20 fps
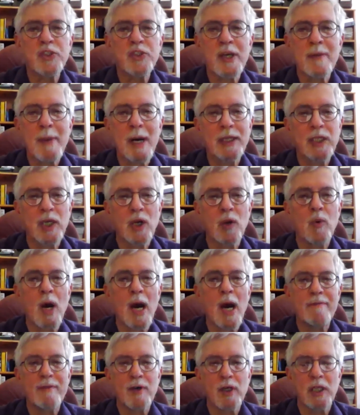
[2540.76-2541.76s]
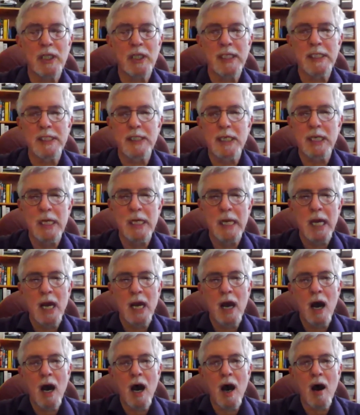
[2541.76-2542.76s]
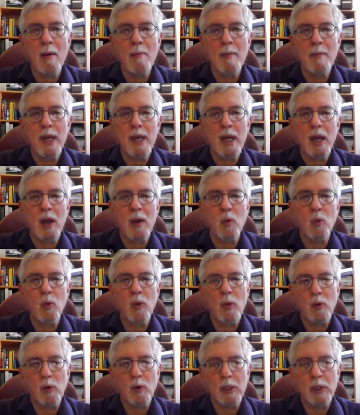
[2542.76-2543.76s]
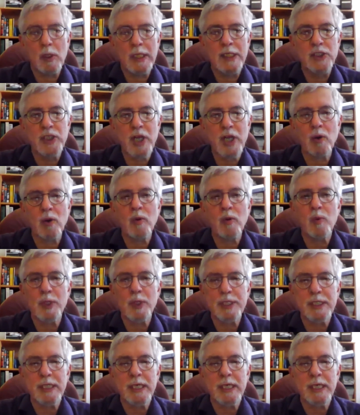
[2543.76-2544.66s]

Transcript: interesting about the arrival is, in general,